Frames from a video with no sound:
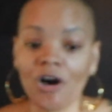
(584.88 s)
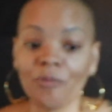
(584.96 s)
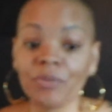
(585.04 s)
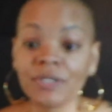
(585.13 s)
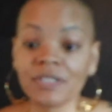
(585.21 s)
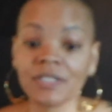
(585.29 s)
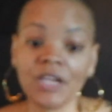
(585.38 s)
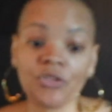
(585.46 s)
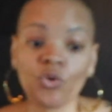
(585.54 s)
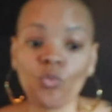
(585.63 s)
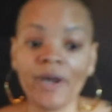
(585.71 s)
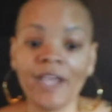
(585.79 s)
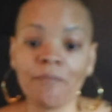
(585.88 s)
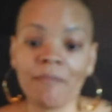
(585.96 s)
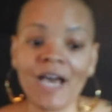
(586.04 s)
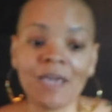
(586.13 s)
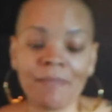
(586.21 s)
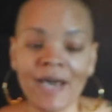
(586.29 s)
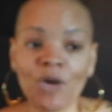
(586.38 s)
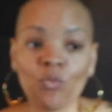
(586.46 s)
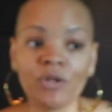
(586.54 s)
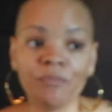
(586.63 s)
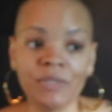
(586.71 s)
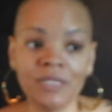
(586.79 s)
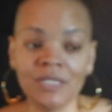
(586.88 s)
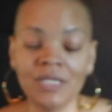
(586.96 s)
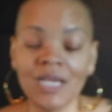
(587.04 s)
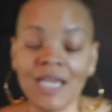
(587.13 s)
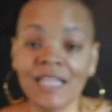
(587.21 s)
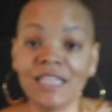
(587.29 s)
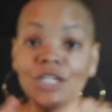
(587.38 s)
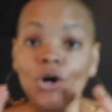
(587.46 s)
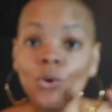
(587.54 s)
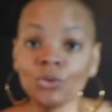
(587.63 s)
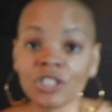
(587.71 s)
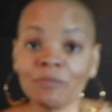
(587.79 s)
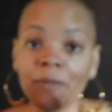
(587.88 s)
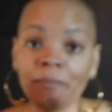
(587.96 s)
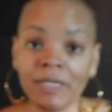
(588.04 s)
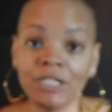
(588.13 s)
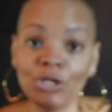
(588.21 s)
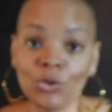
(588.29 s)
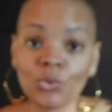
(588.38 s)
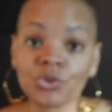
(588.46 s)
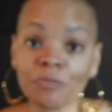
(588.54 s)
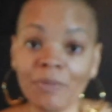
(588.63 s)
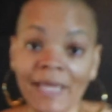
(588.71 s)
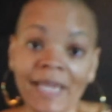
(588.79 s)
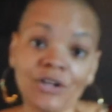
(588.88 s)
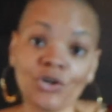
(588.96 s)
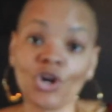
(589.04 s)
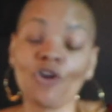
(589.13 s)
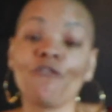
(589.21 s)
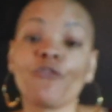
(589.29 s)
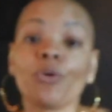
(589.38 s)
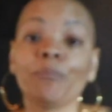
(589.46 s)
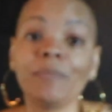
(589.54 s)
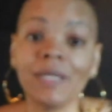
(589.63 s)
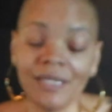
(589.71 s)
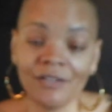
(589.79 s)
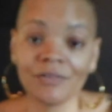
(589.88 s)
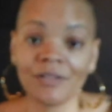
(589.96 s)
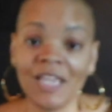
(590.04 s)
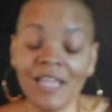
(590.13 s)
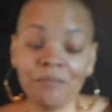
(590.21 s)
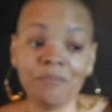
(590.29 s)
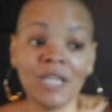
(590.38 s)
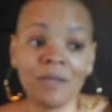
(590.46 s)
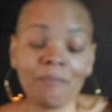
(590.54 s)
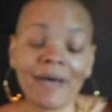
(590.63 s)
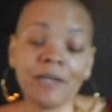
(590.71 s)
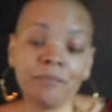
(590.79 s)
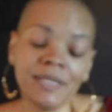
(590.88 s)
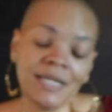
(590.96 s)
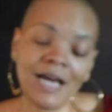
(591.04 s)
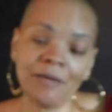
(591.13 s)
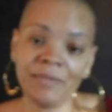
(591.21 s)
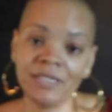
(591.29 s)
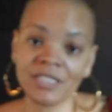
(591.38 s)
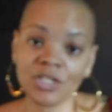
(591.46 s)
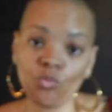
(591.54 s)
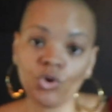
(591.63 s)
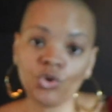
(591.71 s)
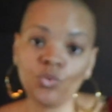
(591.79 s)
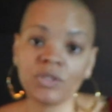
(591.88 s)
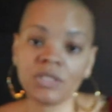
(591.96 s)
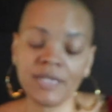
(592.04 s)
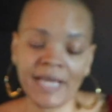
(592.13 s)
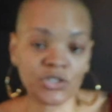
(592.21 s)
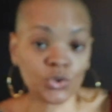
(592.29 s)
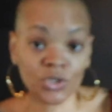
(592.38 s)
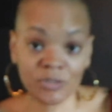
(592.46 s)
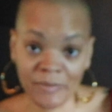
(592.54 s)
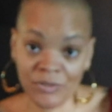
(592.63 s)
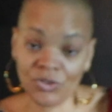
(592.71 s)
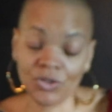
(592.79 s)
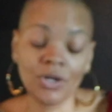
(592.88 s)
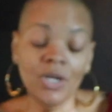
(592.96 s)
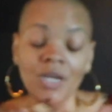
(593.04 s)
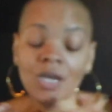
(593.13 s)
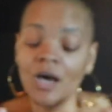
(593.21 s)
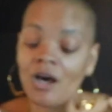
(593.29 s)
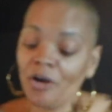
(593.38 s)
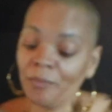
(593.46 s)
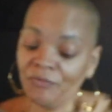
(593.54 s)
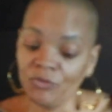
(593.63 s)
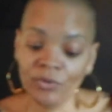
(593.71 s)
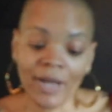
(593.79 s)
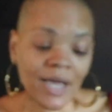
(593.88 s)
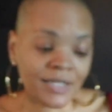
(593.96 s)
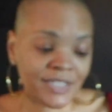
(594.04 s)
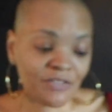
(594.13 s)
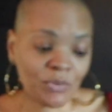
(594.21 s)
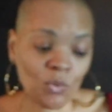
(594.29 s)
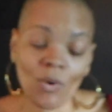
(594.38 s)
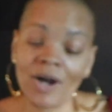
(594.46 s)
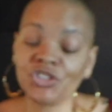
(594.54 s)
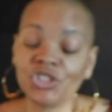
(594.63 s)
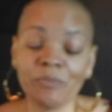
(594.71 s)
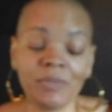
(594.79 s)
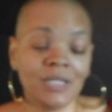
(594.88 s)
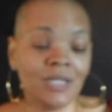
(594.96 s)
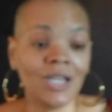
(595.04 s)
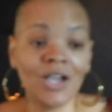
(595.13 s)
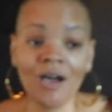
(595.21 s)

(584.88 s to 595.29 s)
put together what in my mind would be the ultimate money goals planner for me. And by me, I mean someone who is a natural spender. If you guys have been watching me